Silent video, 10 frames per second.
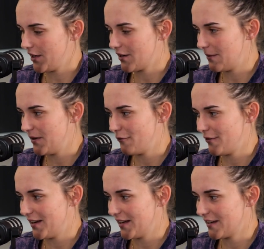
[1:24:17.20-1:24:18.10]
I'd been
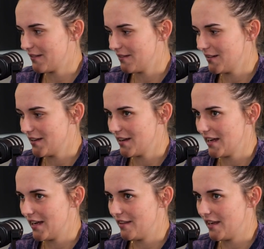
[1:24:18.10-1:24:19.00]
feeling.
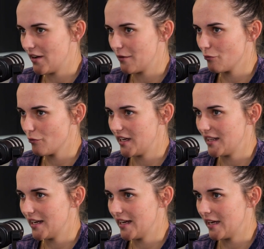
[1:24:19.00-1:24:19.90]
And then I read
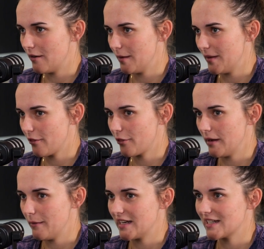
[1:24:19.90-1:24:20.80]
that out about
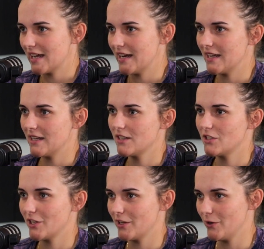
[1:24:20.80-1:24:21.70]
3 weeks later
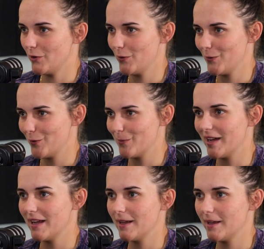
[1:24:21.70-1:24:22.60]
to all
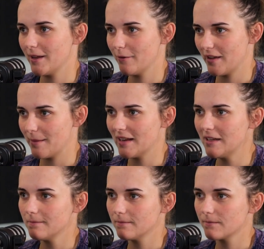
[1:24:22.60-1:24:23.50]
my family.